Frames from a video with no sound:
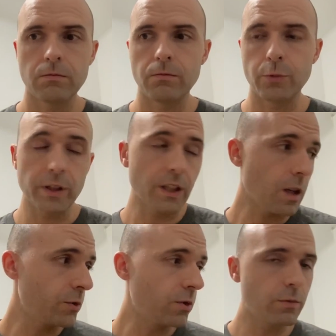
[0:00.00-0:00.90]
bring
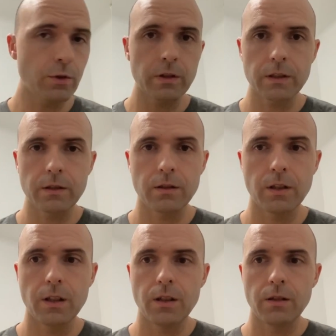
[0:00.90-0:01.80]
up your board
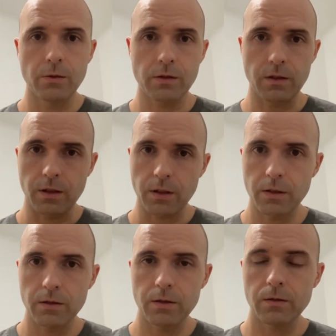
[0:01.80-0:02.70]
using the
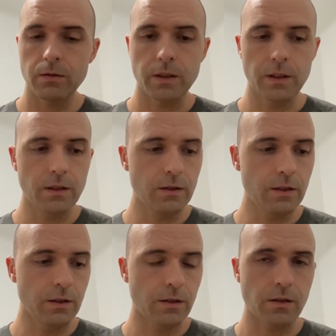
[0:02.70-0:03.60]
kernel and
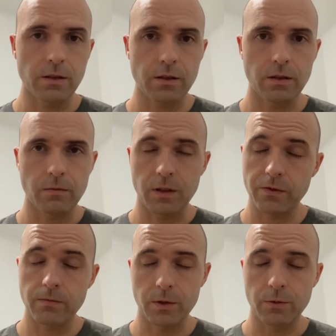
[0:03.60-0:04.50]

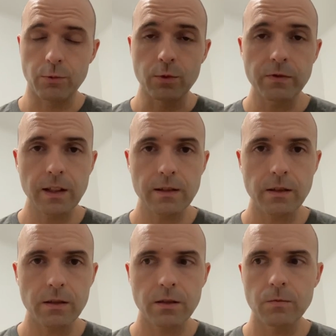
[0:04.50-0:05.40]
the root file
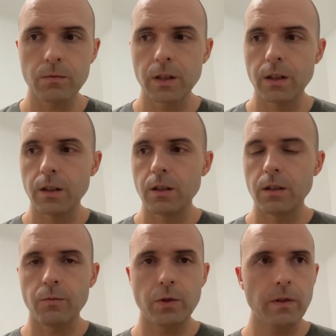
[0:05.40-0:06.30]
system
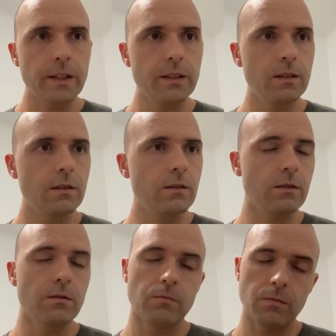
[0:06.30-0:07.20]

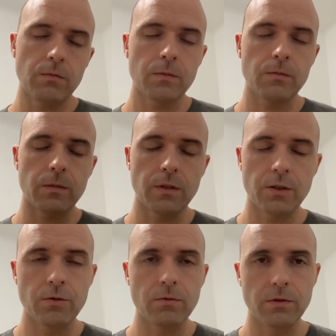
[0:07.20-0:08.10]
provided
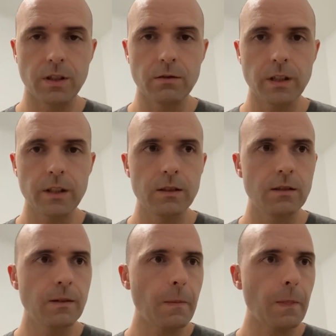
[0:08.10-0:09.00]
that you generated.